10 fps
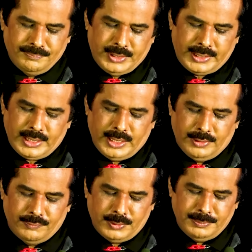that can
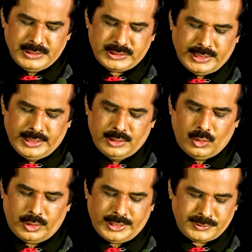never be seen
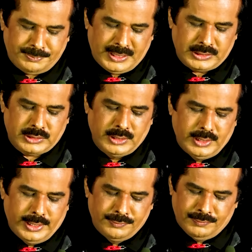or expressed
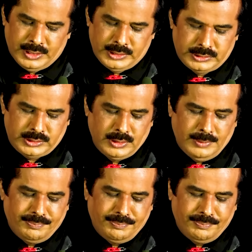in words,